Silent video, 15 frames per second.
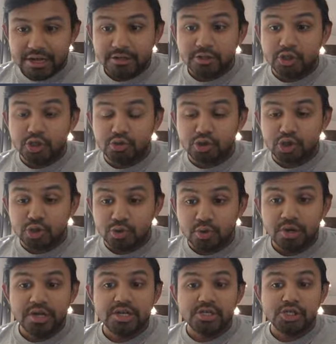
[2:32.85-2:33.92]
due to
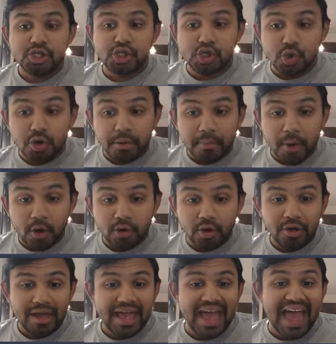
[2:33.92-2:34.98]
pseudomonal